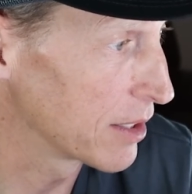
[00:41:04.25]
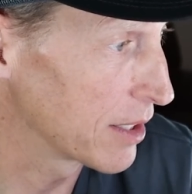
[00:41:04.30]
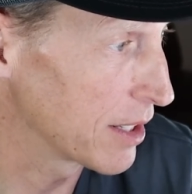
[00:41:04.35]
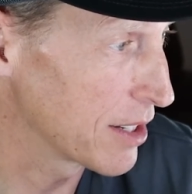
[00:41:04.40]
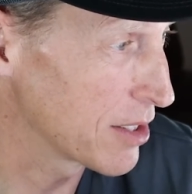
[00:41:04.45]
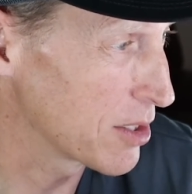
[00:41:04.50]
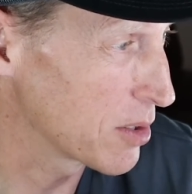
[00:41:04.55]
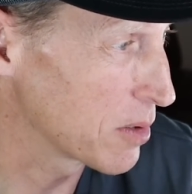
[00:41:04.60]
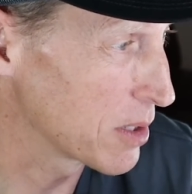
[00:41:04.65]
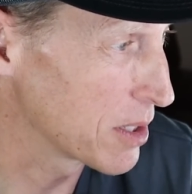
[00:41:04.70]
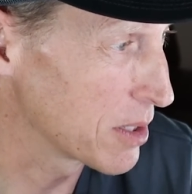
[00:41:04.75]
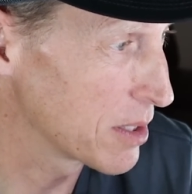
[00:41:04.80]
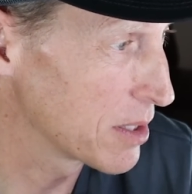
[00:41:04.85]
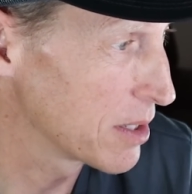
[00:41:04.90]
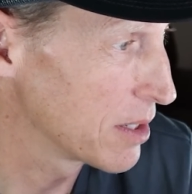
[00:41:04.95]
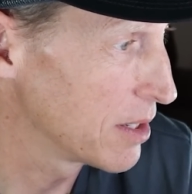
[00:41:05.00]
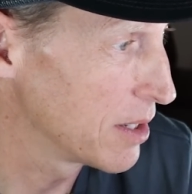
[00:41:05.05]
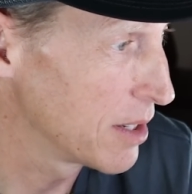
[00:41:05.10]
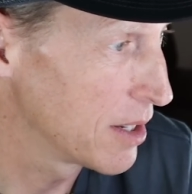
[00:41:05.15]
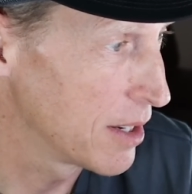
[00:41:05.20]
Okay, so
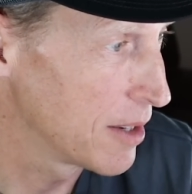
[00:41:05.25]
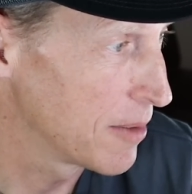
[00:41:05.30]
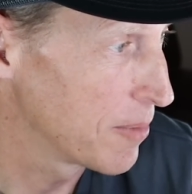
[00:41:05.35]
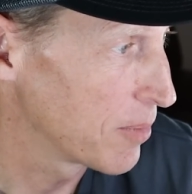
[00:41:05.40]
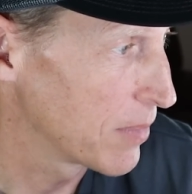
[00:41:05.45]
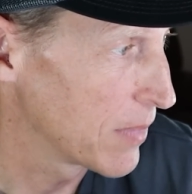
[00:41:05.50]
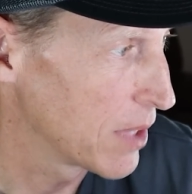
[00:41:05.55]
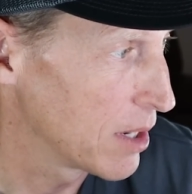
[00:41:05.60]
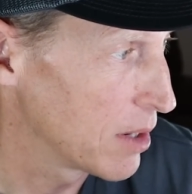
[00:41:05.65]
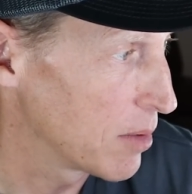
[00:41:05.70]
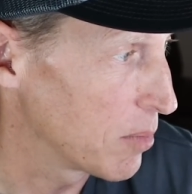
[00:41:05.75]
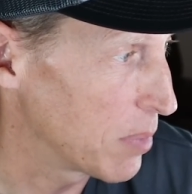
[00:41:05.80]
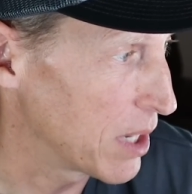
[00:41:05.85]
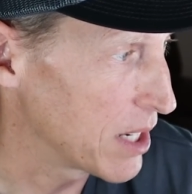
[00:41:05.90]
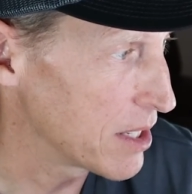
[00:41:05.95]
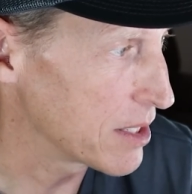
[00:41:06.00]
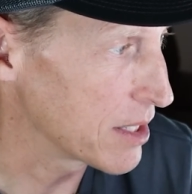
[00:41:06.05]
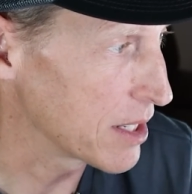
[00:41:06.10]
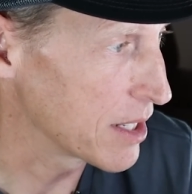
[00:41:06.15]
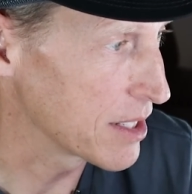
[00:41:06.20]
he's
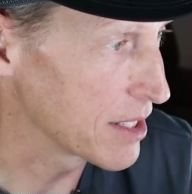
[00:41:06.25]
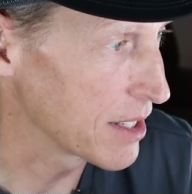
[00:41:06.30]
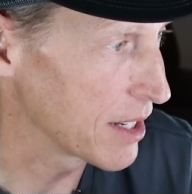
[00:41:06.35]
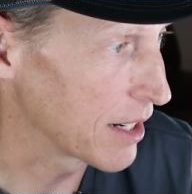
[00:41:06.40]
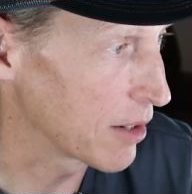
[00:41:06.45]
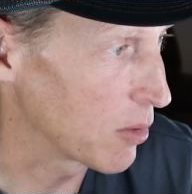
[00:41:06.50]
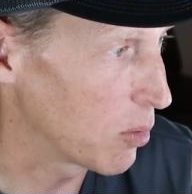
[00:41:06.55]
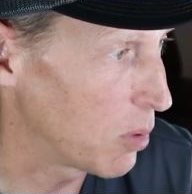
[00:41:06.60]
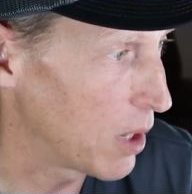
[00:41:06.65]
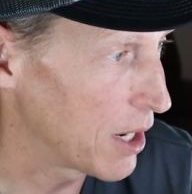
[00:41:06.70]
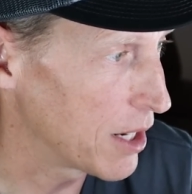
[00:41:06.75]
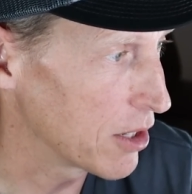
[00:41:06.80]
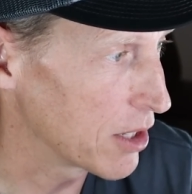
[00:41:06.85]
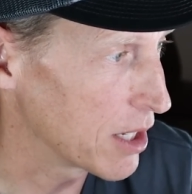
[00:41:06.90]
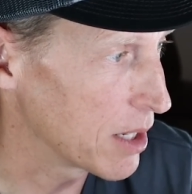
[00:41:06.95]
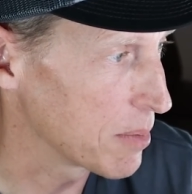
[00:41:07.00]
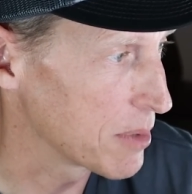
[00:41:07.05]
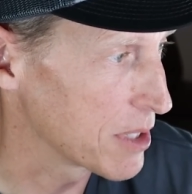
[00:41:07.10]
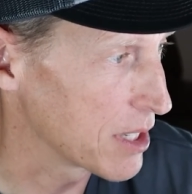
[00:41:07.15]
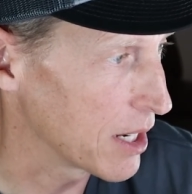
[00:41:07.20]
basically he's like, why do you
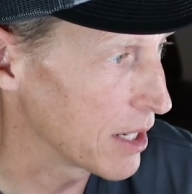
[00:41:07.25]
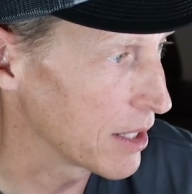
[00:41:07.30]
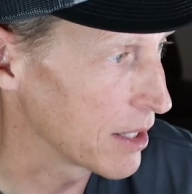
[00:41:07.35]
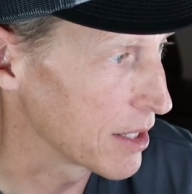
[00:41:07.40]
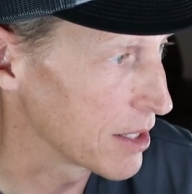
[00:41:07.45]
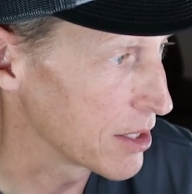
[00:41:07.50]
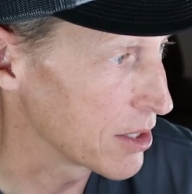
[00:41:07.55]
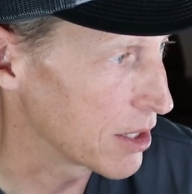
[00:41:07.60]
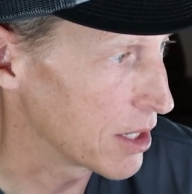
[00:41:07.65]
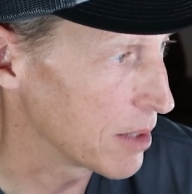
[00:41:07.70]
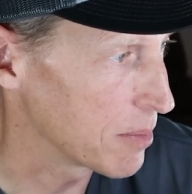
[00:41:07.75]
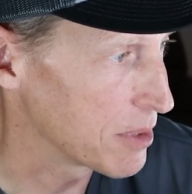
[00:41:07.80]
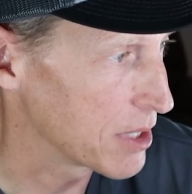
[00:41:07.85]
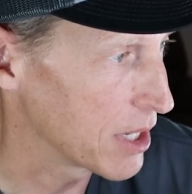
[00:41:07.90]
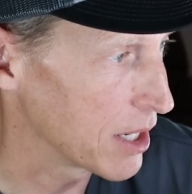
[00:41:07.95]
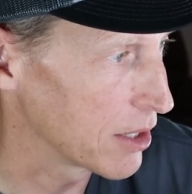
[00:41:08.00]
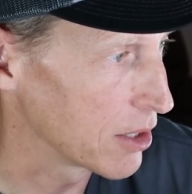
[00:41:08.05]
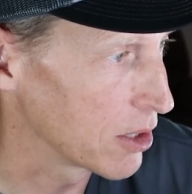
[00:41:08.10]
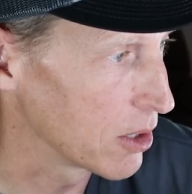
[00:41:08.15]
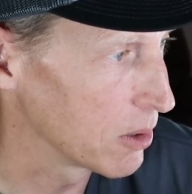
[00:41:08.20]
keep saying this? You keep
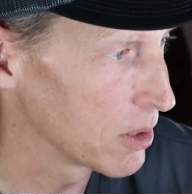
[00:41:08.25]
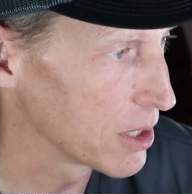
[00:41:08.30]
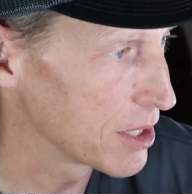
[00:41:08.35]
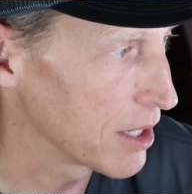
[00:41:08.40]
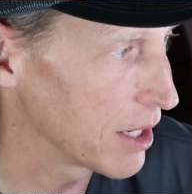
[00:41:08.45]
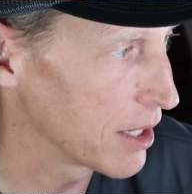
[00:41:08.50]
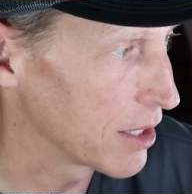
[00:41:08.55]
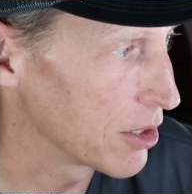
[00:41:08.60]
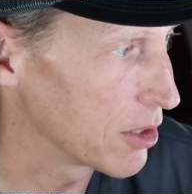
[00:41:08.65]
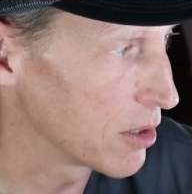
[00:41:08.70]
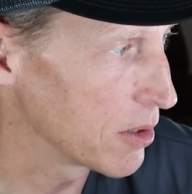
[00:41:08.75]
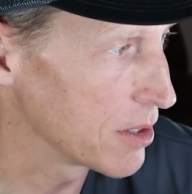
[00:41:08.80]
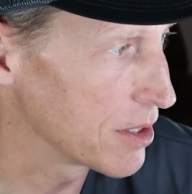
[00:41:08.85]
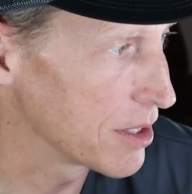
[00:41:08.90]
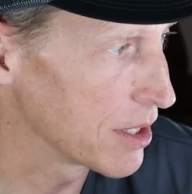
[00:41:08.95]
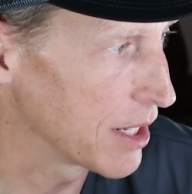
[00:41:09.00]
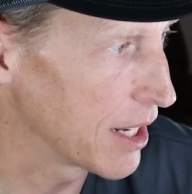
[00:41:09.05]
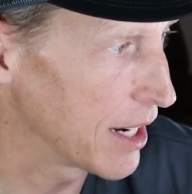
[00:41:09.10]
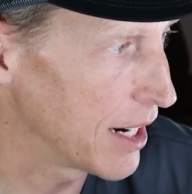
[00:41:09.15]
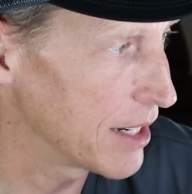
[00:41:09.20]
saying no assigned
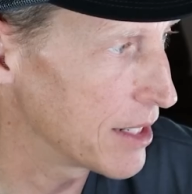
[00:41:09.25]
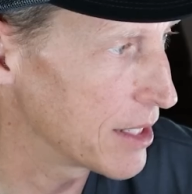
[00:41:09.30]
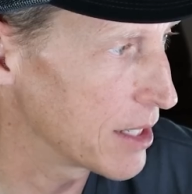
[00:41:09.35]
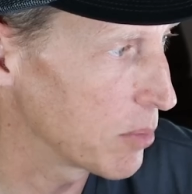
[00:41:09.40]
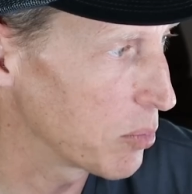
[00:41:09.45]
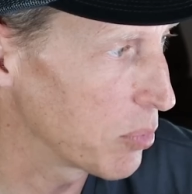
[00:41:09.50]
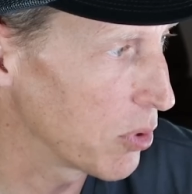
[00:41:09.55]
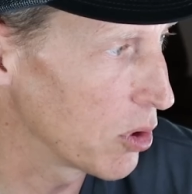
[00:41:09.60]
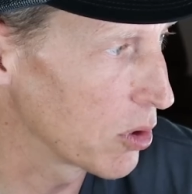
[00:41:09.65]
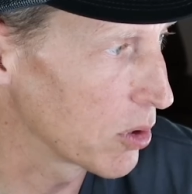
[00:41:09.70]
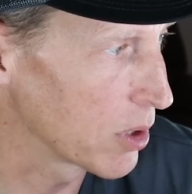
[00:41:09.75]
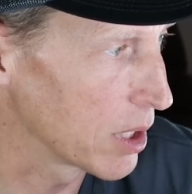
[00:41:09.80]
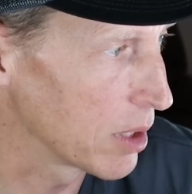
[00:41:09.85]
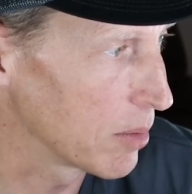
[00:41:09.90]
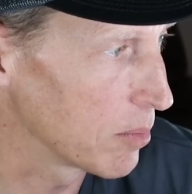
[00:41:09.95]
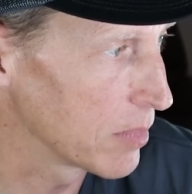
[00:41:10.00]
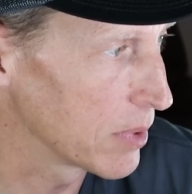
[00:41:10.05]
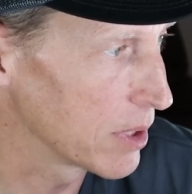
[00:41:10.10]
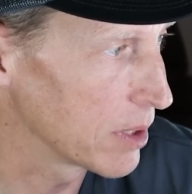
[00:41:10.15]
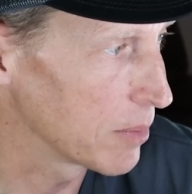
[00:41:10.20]
duties in the AATIP
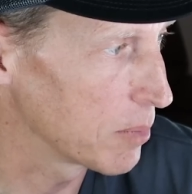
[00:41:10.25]
program.